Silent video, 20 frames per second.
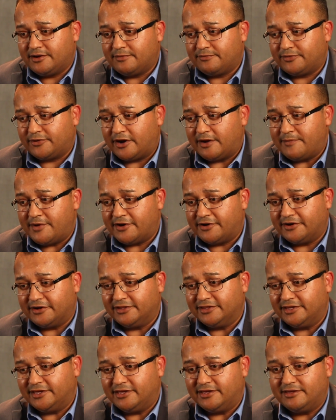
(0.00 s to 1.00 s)

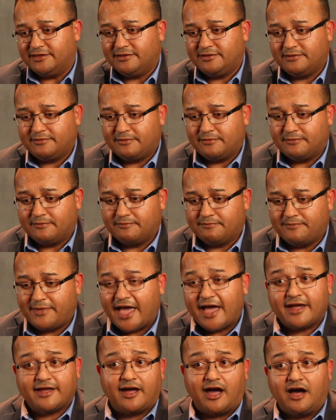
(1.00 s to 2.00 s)
primarily
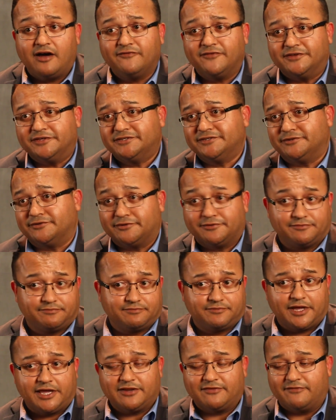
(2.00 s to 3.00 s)
back office or
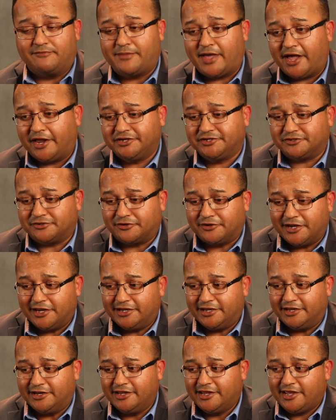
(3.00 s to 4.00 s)
kind of batch
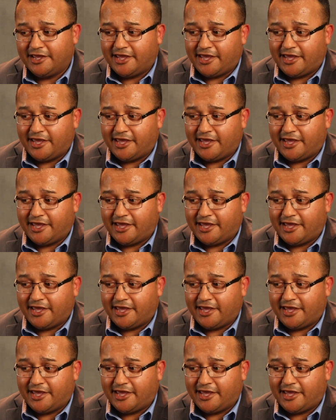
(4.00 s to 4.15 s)
oriented,